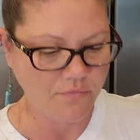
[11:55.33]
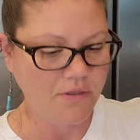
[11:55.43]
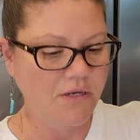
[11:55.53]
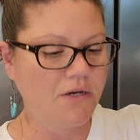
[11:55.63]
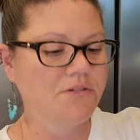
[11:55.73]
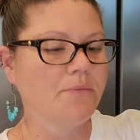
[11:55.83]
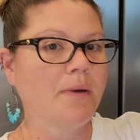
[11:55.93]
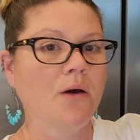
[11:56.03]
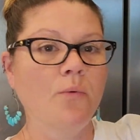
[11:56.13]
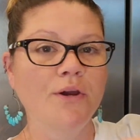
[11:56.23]
And here's
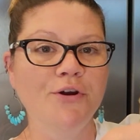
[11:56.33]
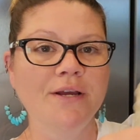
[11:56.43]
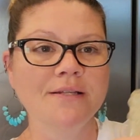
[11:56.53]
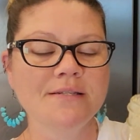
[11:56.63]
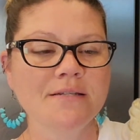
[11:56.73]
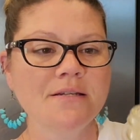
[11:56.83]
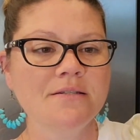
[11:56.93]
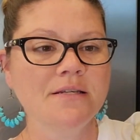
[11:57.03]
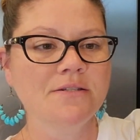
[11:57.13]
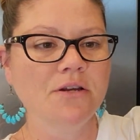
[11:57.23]
about what your
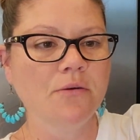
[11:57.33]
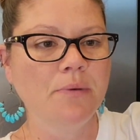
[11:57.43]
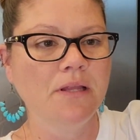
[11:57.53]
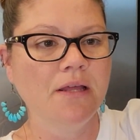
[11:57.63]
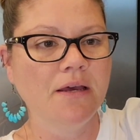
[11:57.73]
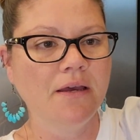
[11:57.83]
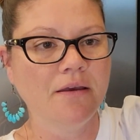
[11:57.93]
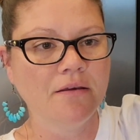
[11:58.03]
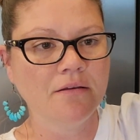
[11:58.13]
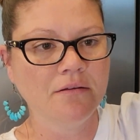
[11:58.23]
consistency is going to be like.